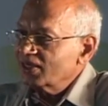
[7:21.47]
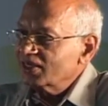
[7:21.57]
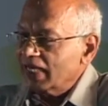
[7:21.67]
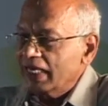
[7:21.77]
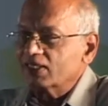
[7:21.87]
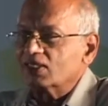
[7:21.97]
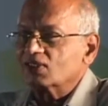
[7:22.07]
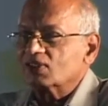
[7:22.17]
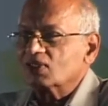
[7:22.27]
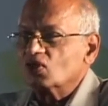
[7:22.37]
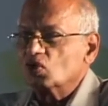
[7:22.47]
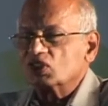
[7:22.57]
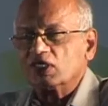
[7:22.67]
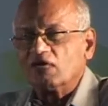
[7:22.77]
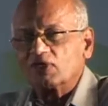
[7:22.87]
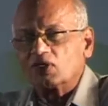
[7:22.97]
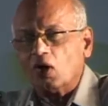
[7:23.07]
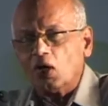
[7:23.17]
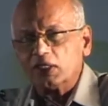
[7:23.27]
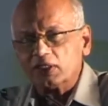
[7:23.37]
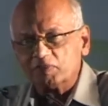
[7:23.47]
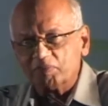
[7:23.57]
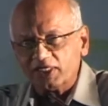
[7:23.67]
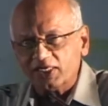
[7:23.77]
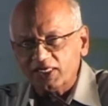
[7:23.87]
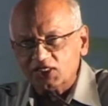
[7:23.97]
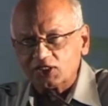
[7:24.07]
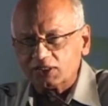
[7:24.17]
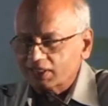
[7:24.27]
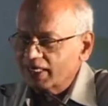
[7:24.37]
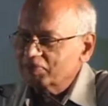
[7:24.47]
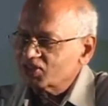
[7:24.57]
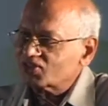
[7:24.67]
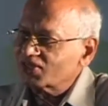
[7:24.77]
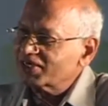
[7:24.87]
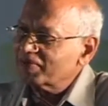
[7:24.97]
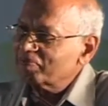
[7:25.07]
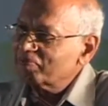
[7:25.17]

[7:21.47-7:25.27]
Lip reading: in Calicut, who was never honored by the nation, I must say.